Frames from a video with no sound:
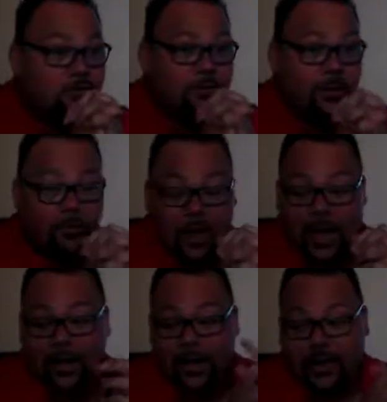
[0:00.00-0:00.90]
You may want to
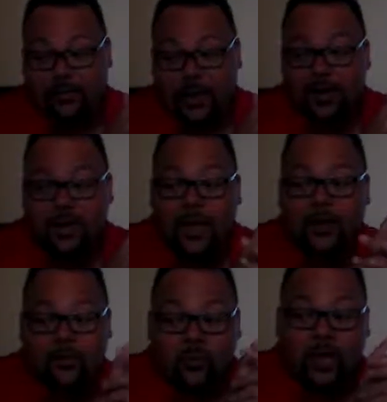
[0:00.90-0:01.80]
highlight it, write it
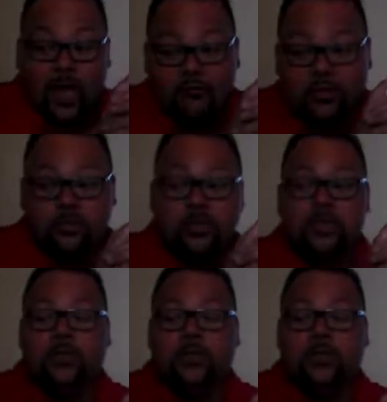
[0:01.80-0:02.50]
down, what have you,